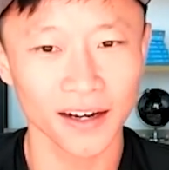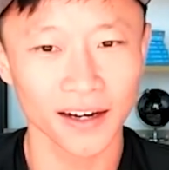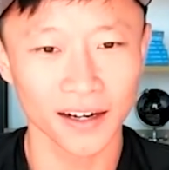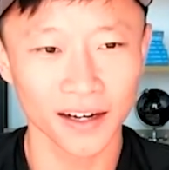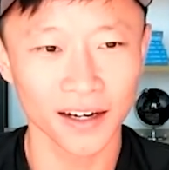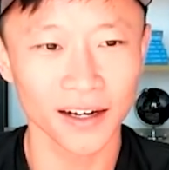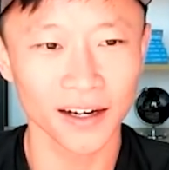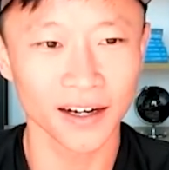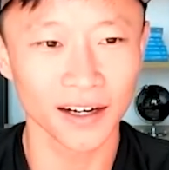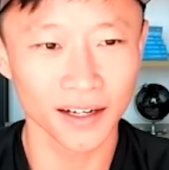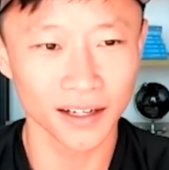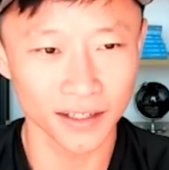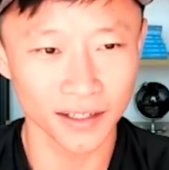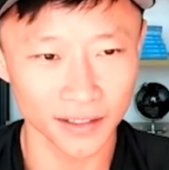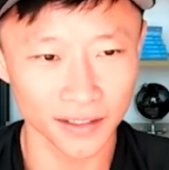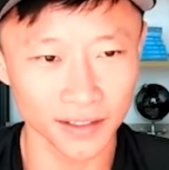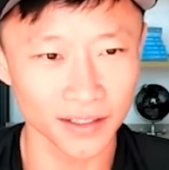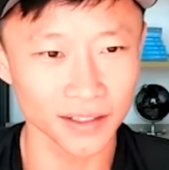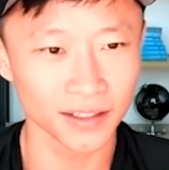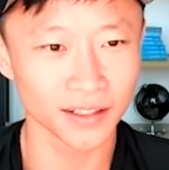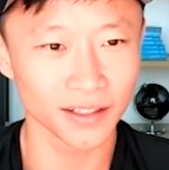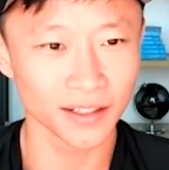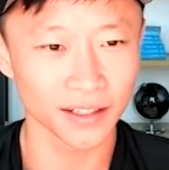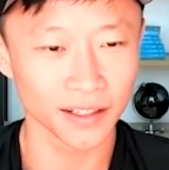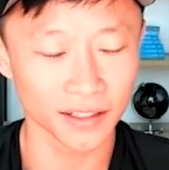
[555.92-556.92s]

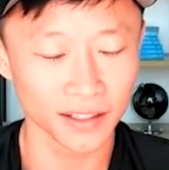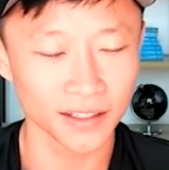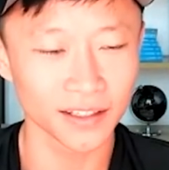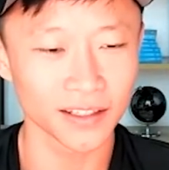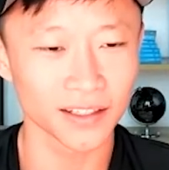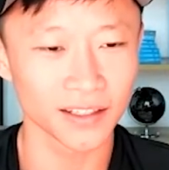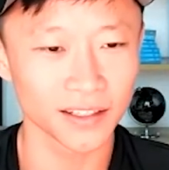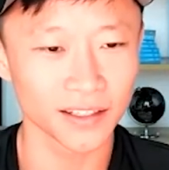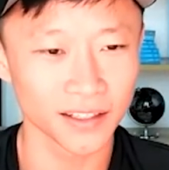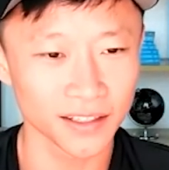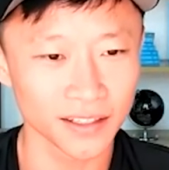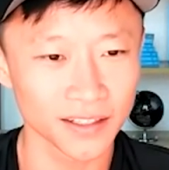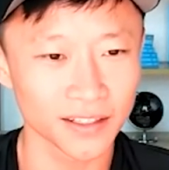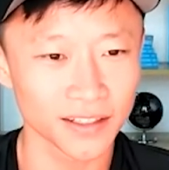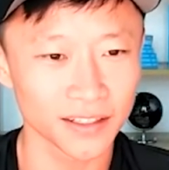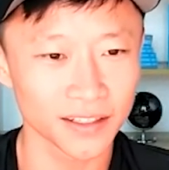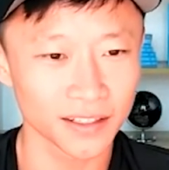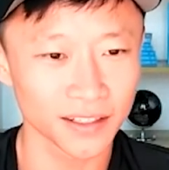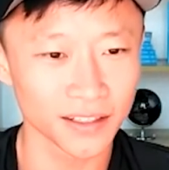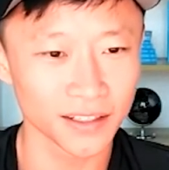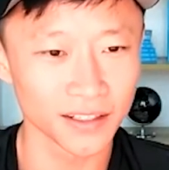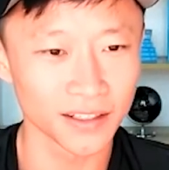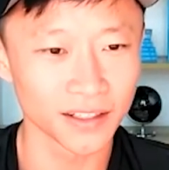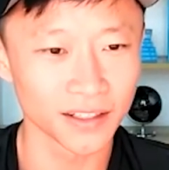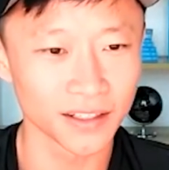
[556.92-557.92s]

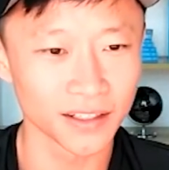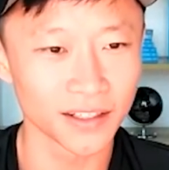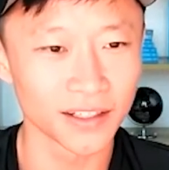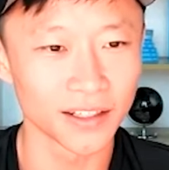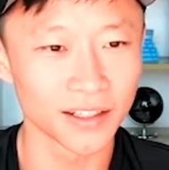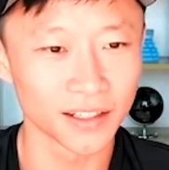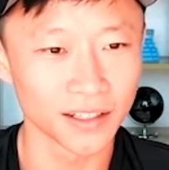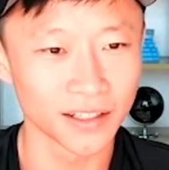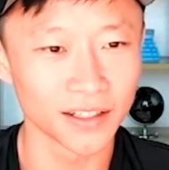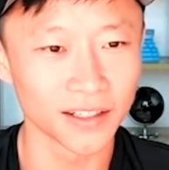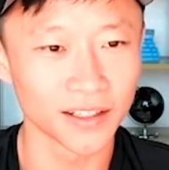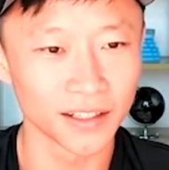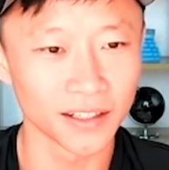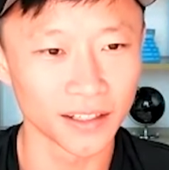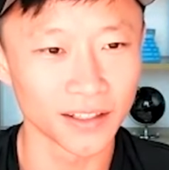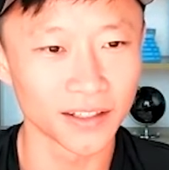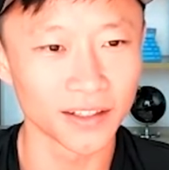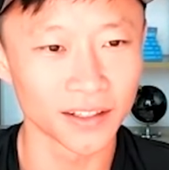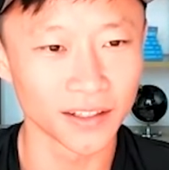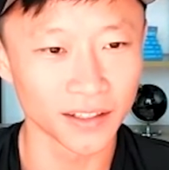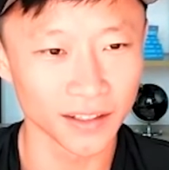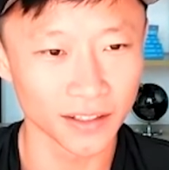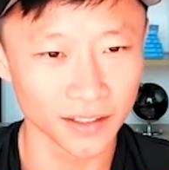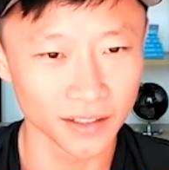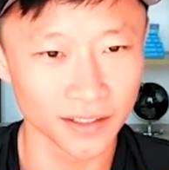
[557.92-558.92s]

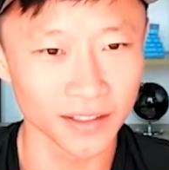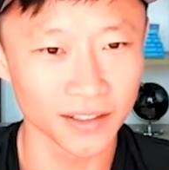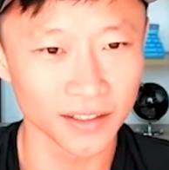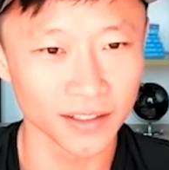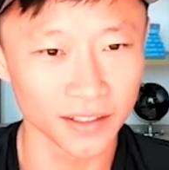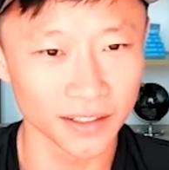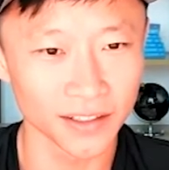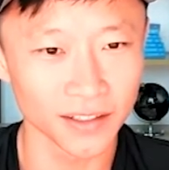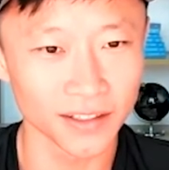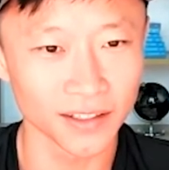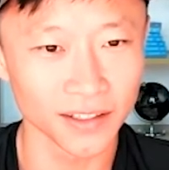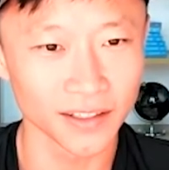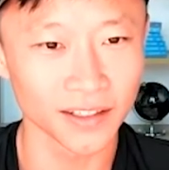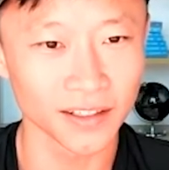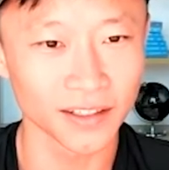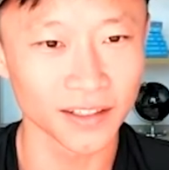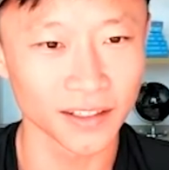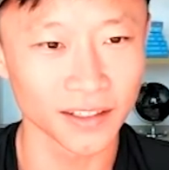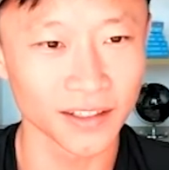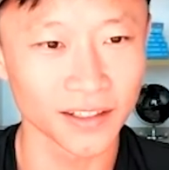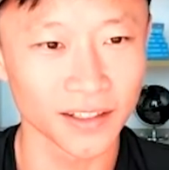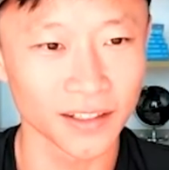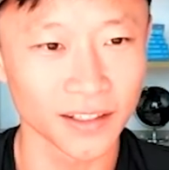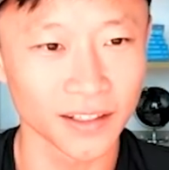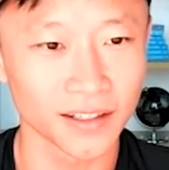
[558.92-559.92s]

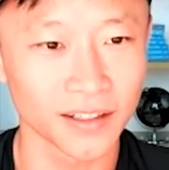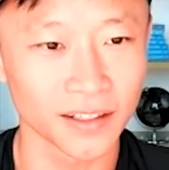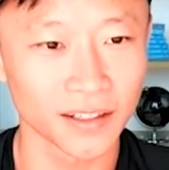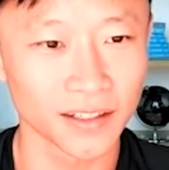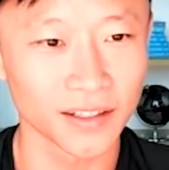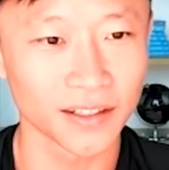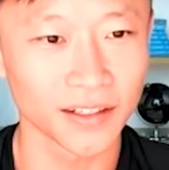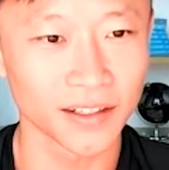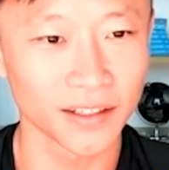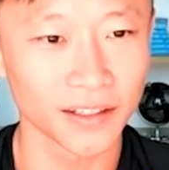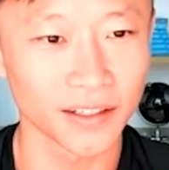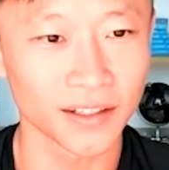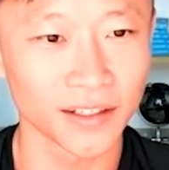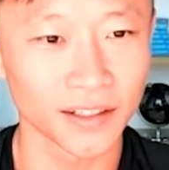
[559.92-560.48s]
The person shown says nothing.